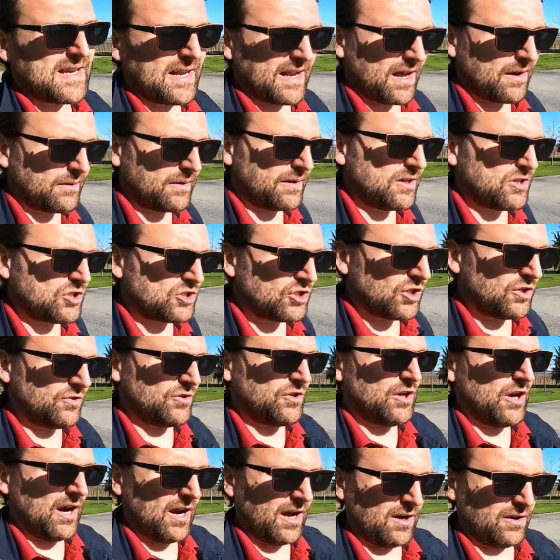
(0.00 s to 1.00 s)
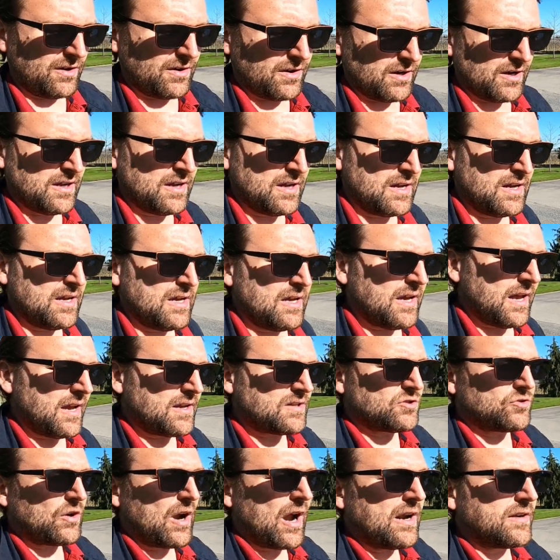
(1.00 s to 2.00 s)
And I'm going to show you how to
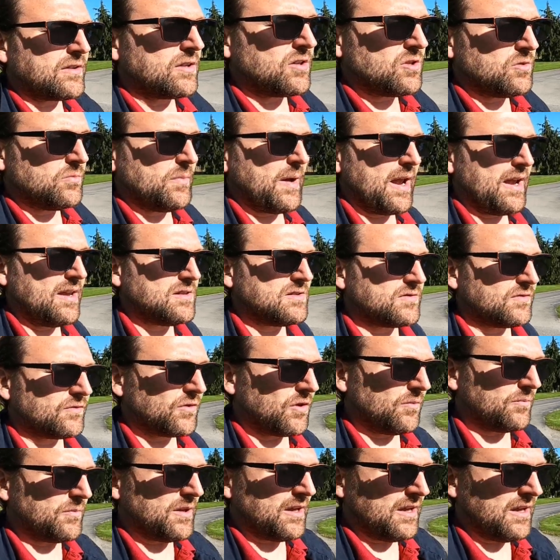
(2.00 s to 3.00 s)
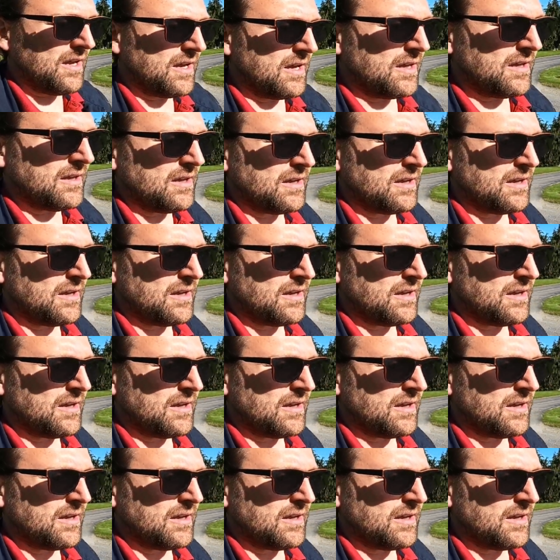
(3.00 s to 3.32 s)
extract the domains from the